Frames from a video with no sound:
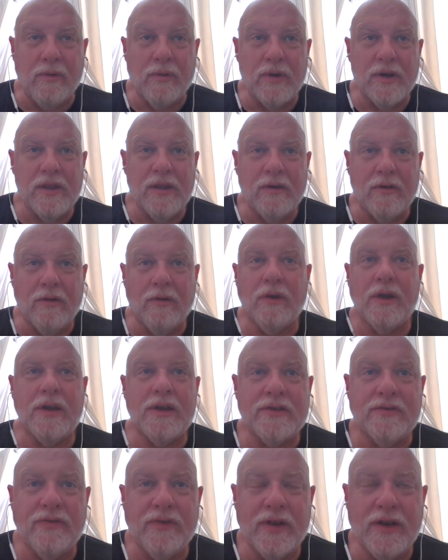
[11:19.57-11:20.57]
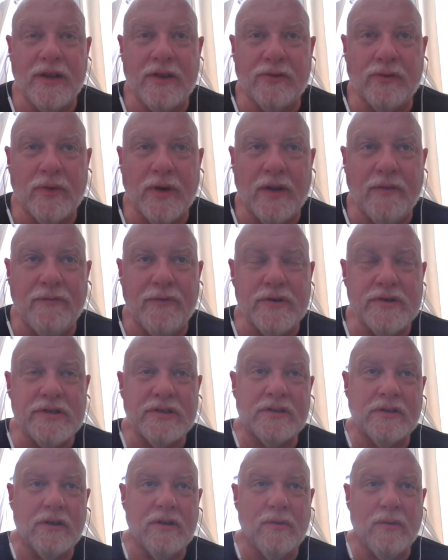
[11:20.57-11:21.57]
One of the greatest videos when I first
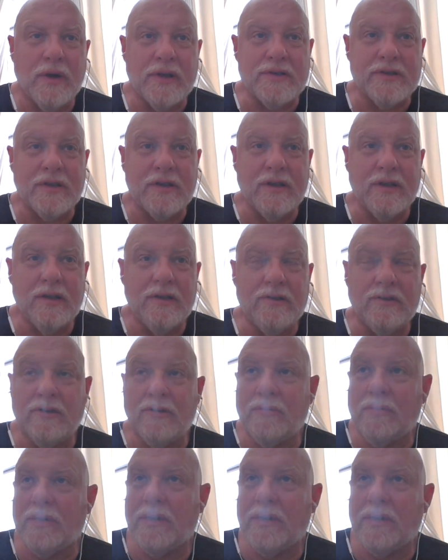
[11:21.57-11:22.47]
started watching YouTube,